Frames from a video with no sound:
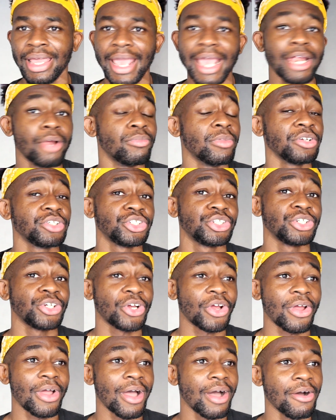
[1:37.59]
and I'm not
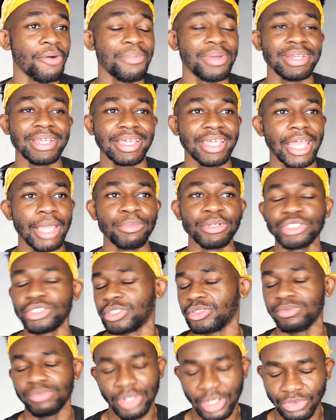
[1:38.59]
sure how many
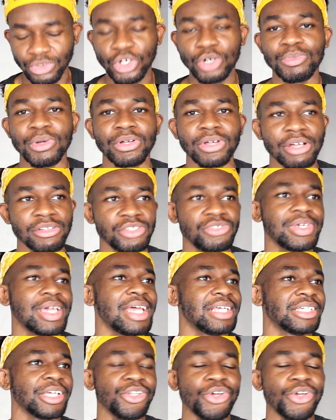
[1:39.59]
cables a normal country has.